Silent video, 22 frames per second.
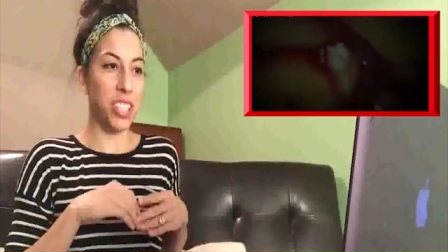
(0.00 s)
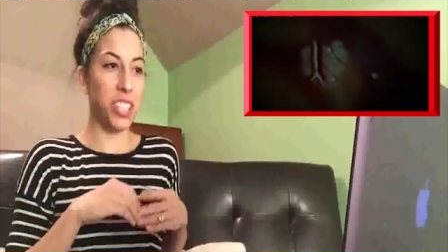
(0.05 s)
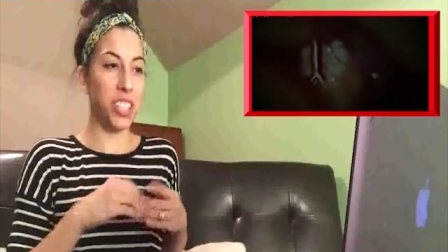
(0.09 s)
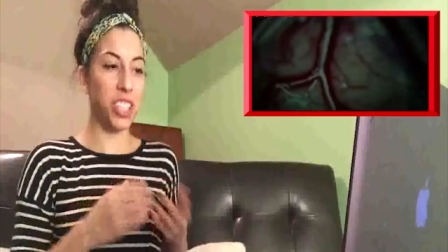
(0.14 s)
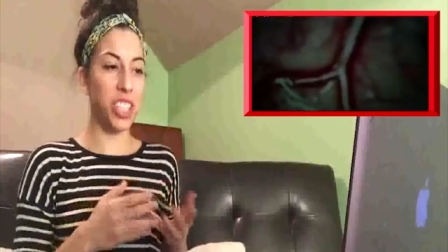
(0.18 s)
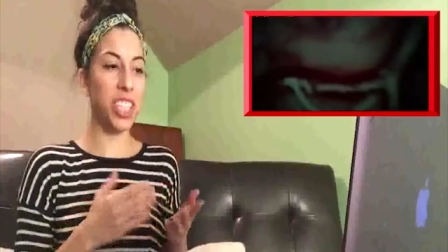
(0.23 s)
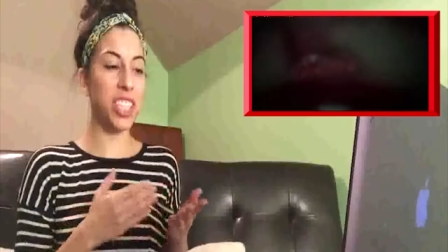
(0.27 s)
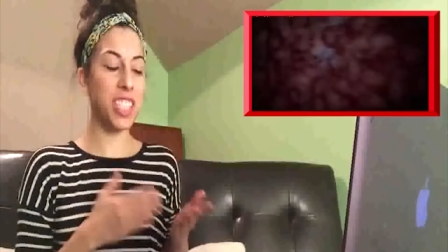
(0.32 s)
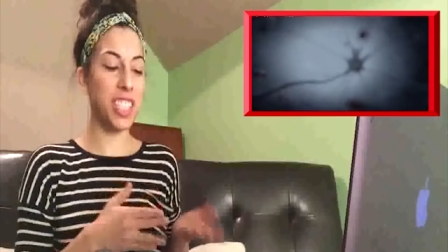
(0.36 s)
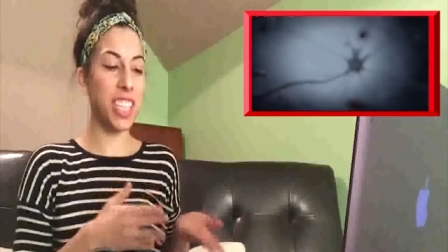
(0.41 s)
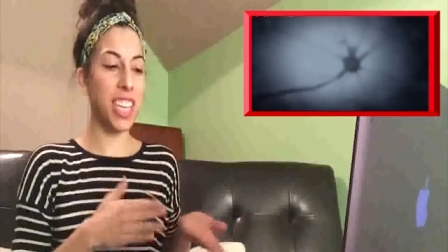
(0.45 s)

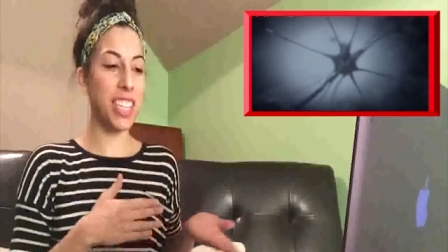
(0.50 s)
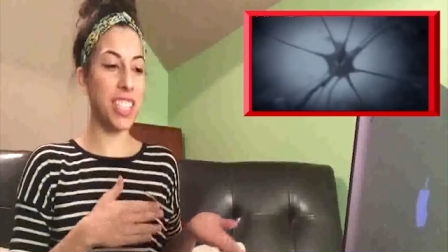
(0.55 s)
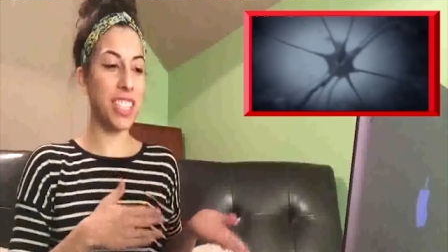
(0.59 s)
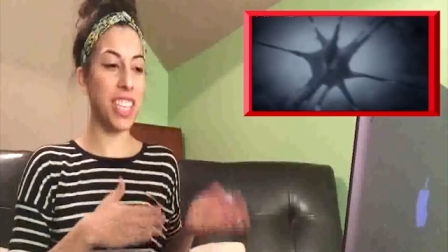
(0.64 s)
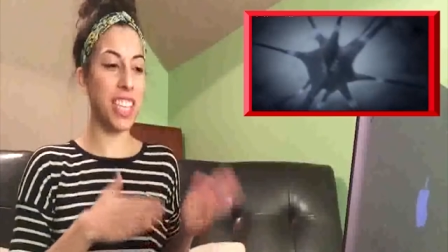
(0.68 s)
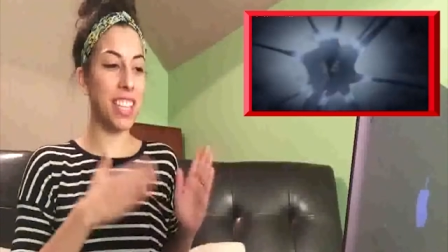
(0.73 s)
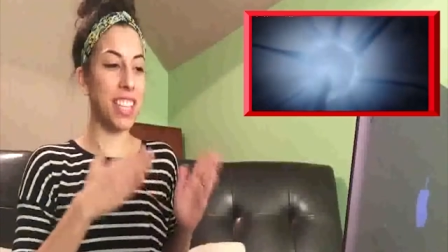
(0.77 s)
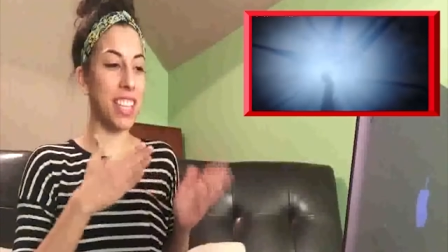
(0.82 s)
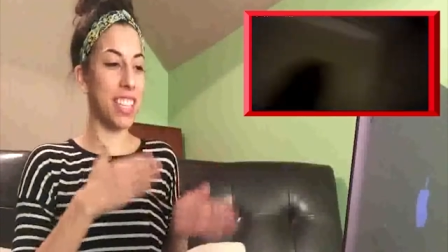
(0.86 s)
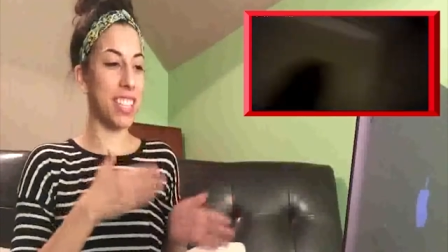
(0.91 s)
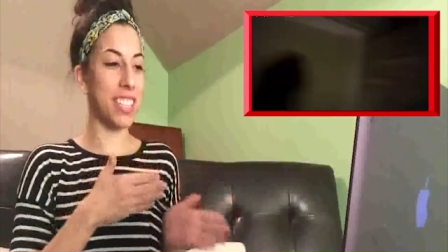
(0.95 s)
She says
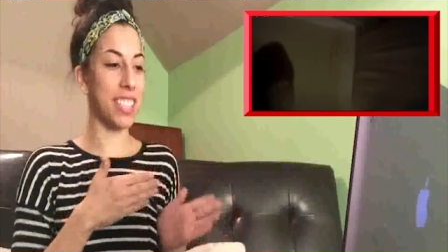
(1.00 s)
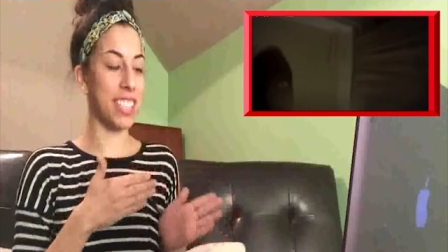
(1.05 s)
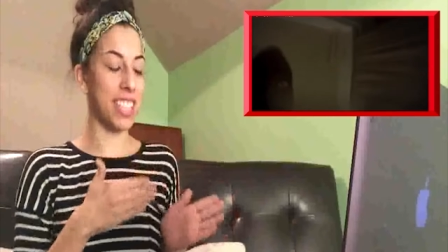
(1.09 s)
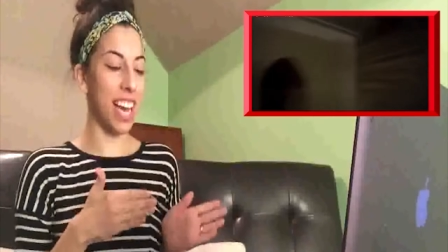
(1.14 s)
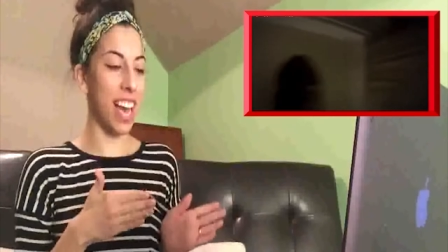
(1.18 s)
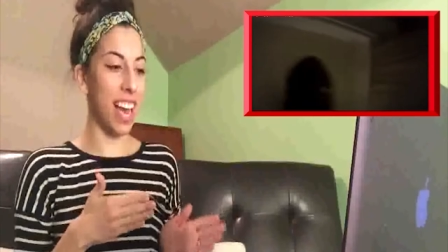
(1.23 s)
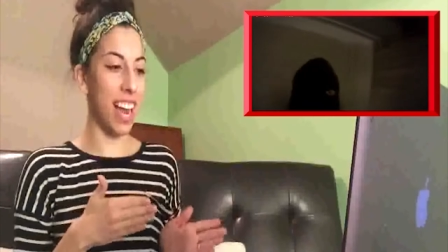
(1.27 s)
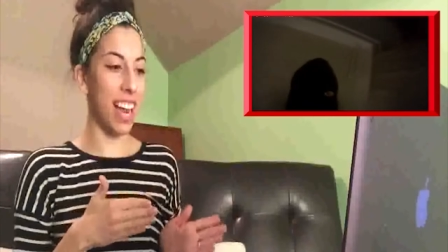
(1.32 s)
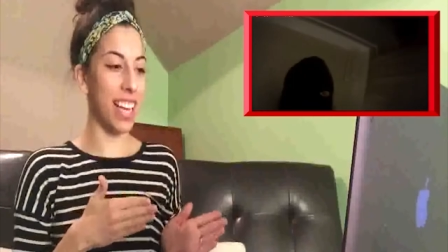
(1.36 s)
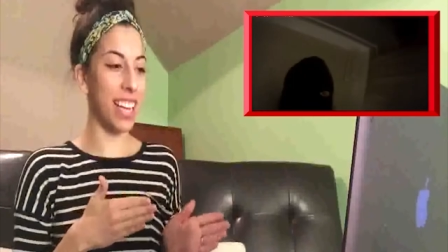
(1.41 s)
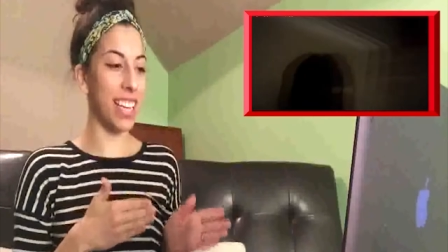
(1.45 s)
that this
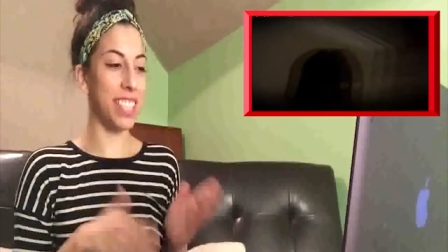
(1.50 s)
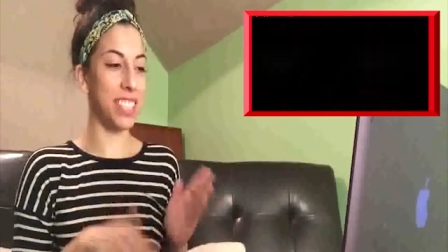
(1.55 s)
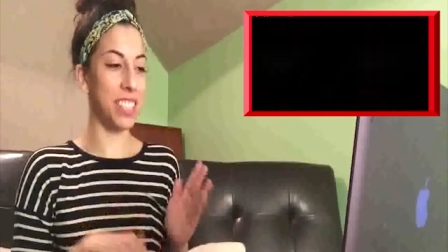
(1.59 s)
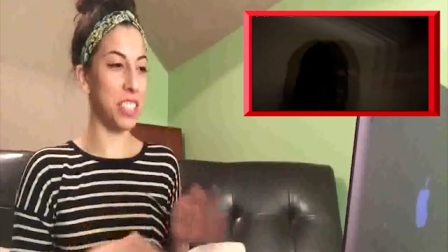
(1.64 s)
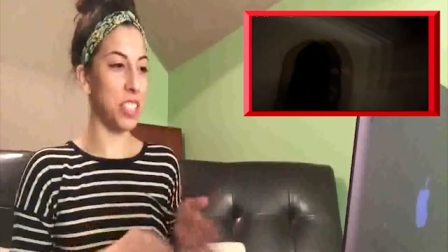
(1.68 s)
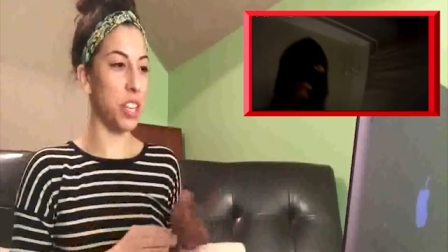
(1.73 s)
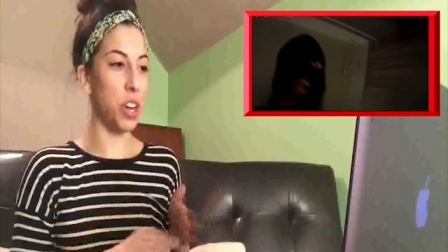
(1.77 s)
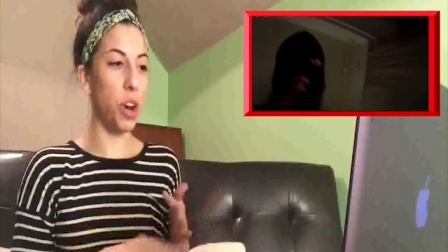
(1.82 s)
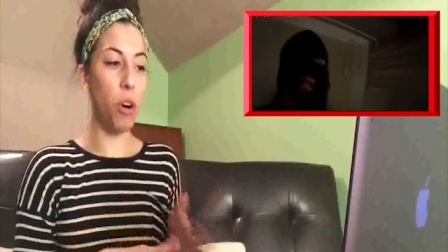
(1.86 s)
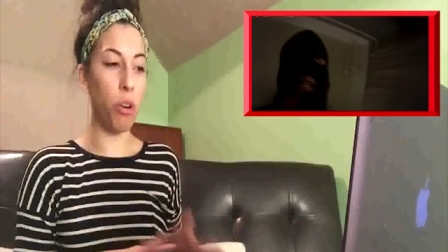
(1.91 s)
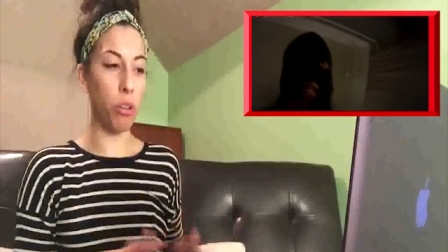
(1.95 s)
guy is
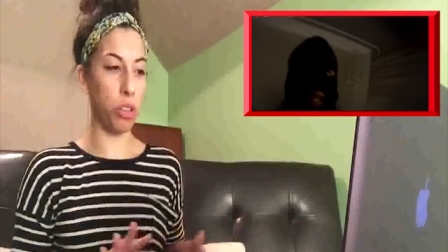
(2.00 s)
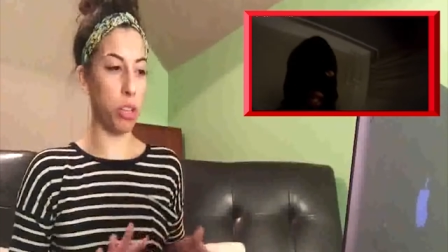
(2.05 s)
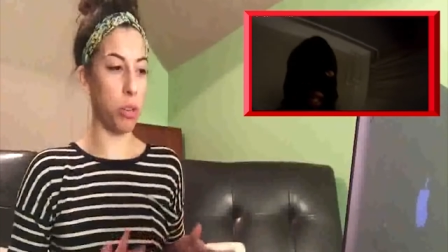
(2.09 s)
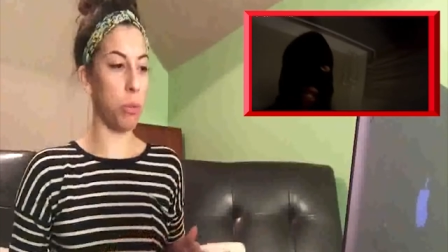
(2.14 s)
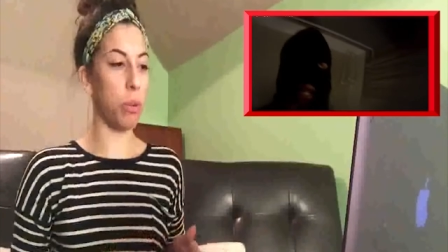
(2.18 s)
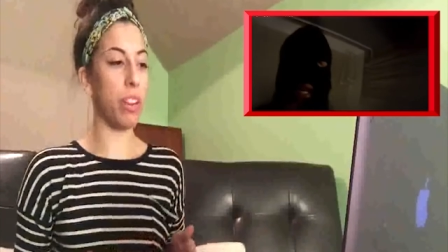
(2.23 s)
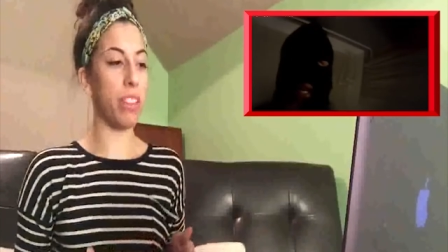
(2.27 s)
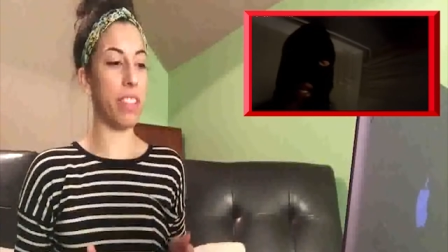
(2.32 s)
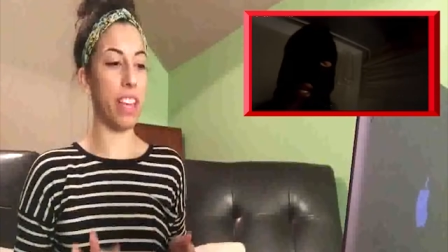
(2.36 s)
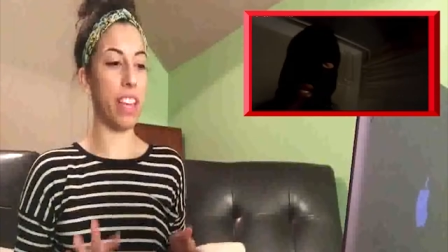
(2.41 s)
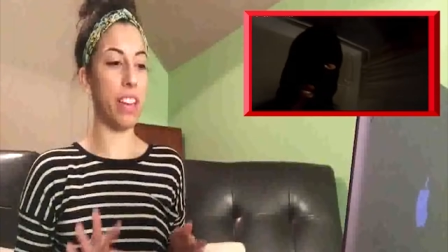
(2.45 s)
the only
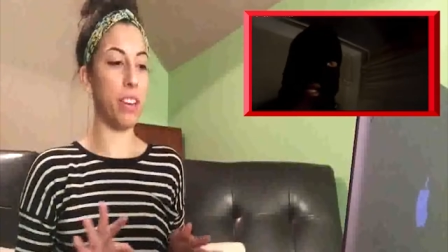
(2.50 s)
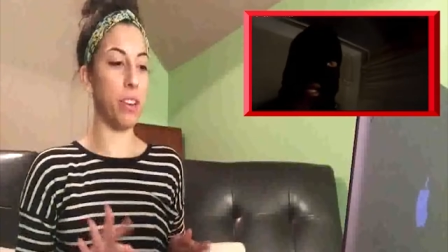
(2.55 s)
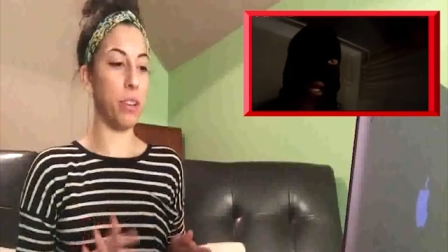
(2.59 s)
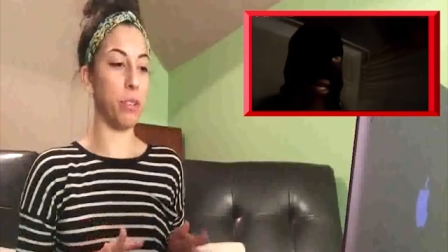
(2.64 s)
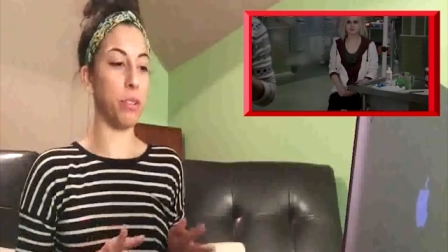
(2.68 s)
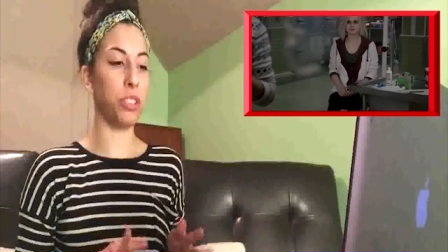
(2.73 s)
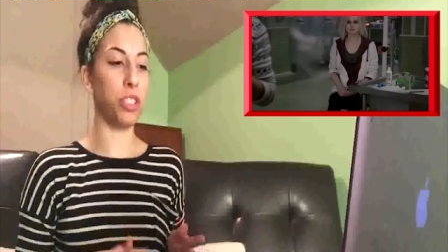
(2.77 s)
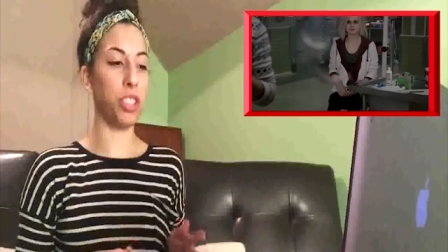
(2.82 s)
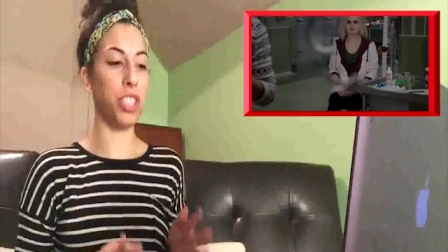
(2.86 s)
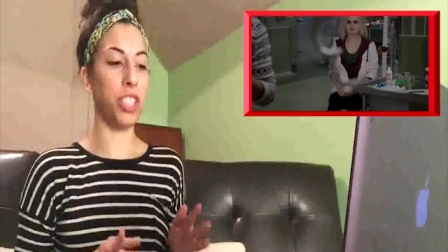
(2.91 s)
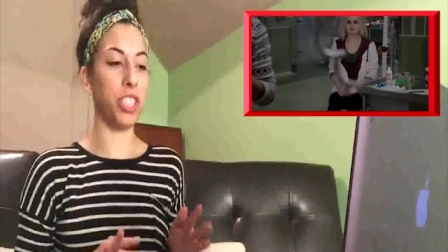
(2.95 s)
one that
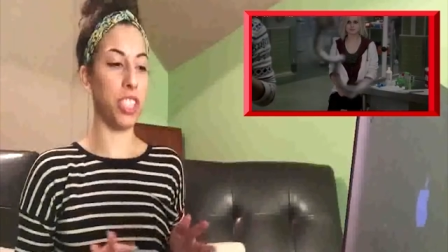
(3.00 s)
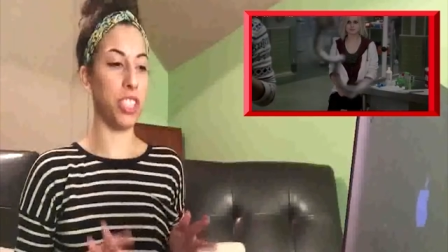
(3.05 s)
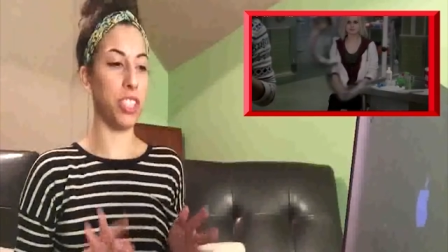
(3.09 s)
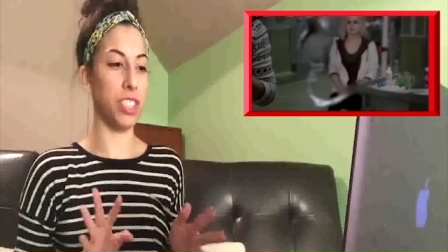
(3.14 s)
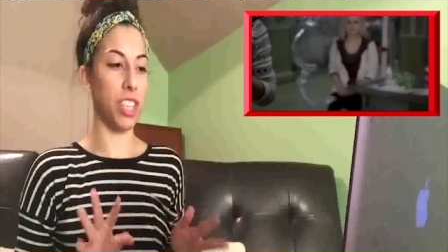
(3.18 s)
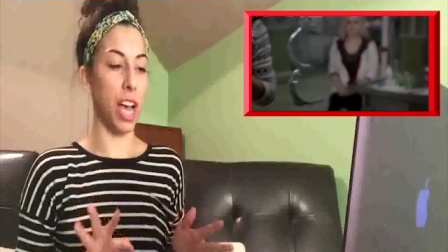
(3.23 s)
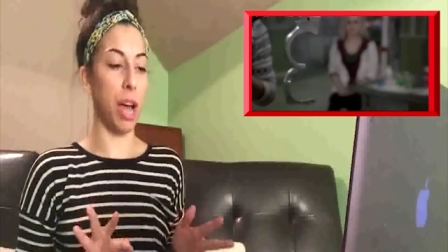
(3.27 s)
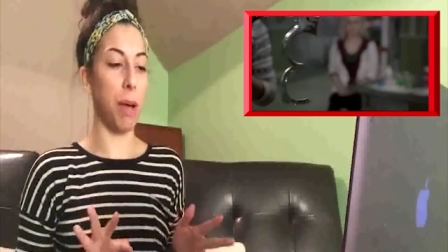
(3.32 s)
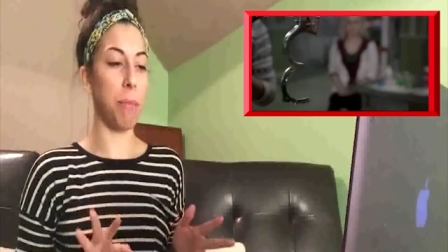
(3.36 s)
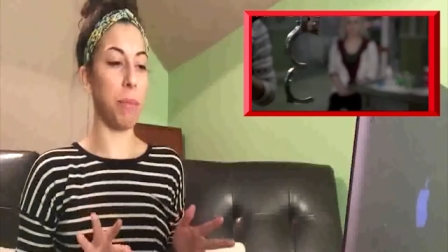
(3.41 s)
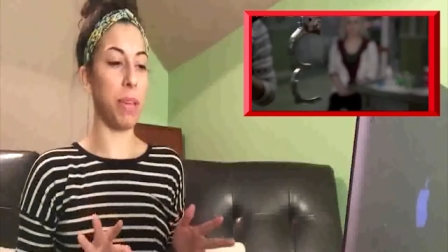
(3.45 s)
knows she's a
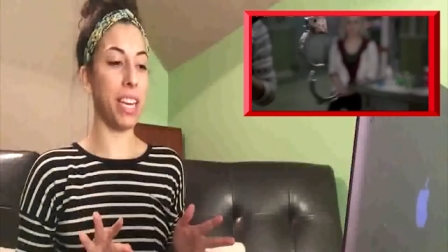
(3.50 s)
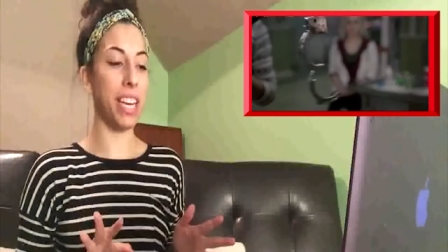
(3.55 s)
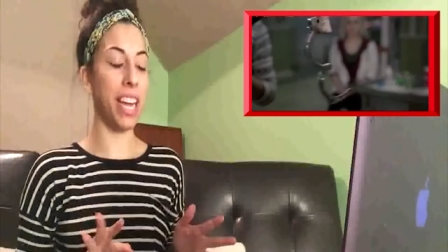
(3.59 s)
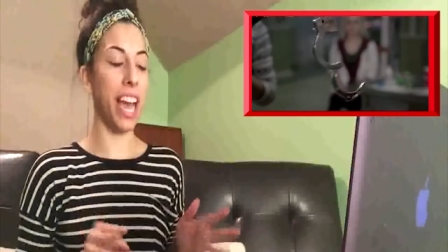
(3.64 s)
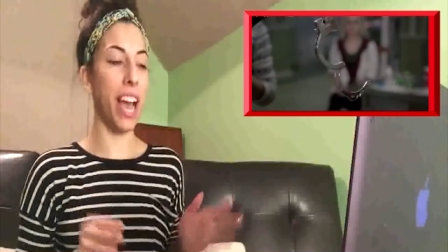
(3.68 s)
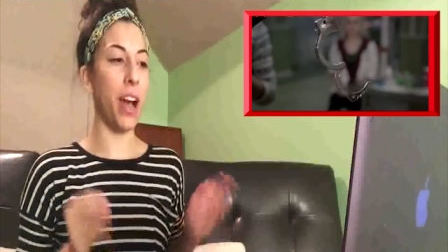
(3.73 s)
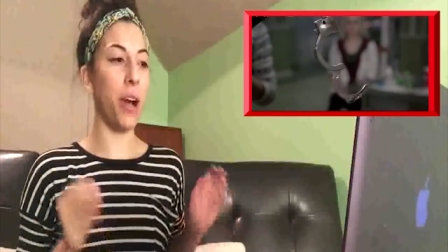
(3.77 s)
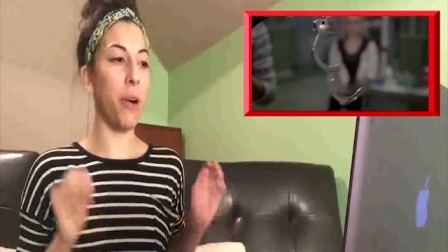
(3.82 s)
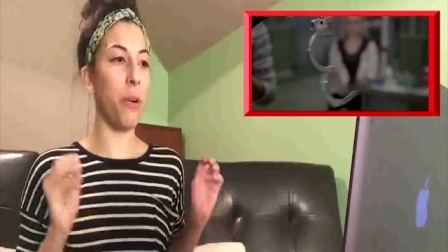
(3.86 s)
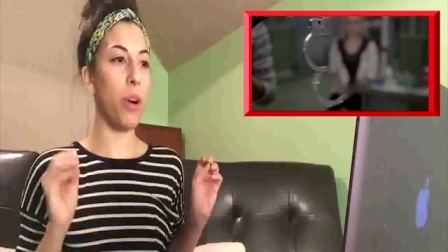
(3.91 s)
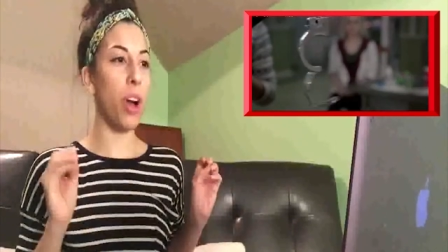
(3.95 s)
zombie
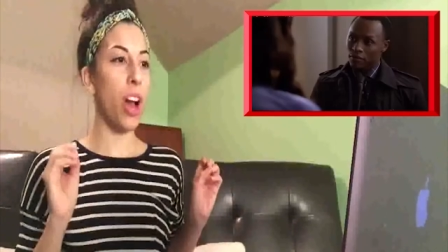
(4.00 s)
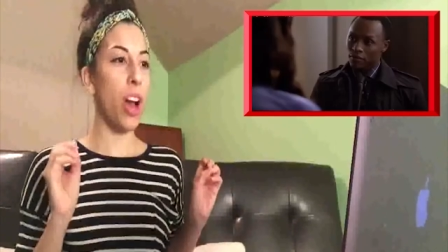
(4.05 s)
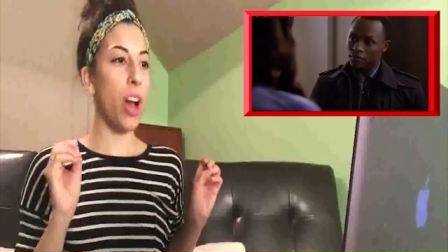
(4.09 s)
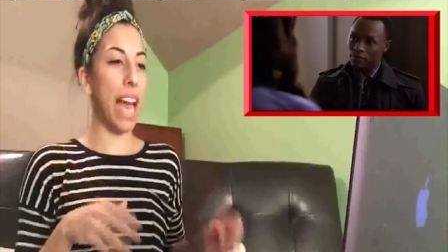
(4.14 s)
now.